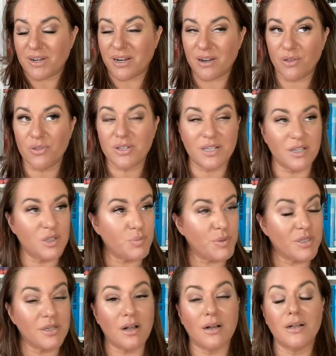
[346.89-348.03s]
And I know this sounds
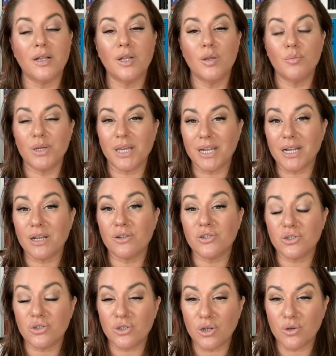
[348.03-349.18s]
bizarre, but getting
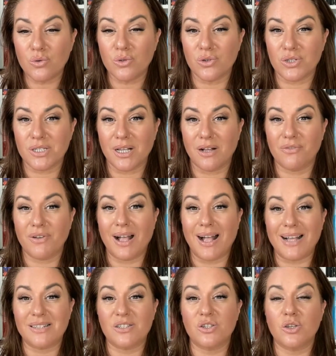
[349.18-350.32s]
to know yourself
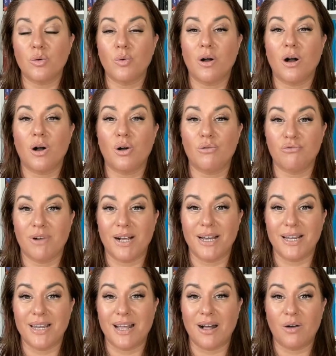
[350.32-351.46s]
as you are
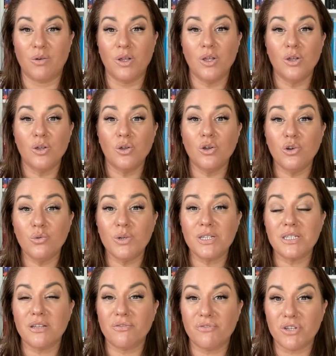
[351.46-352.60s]
right now. Who
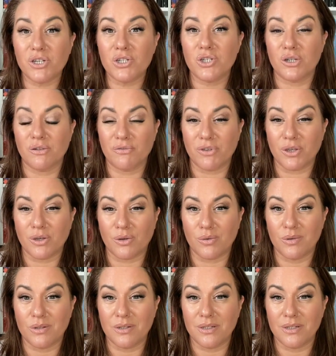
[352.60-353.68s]
is the version of you?